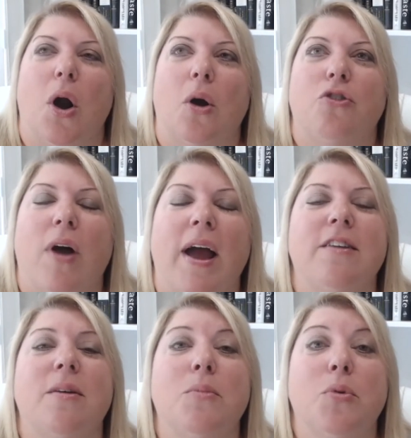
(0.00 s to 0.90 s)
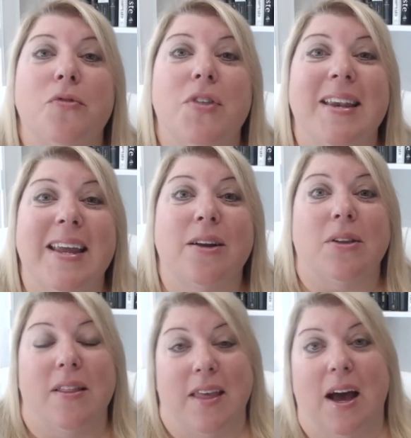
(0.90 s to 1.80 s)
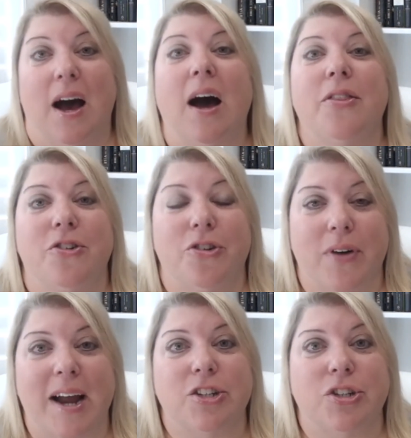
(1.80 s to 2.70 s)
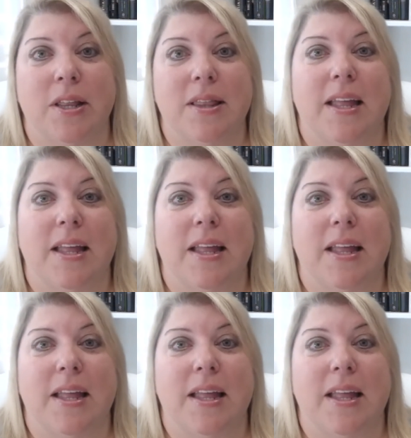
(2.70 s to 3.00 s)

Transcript: are trying to move the needle in the other direction,